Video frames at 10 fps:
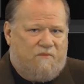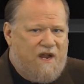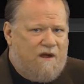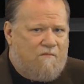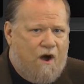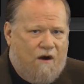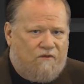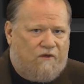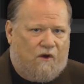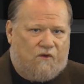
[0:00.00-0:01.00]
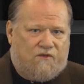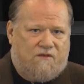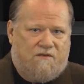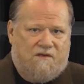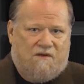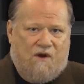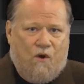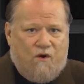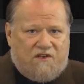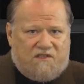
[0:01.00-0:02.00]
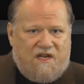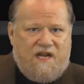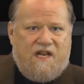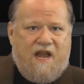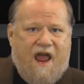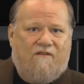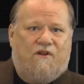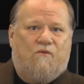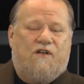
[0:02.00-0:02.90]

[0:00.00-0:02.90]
Be among those who are seen in heaven,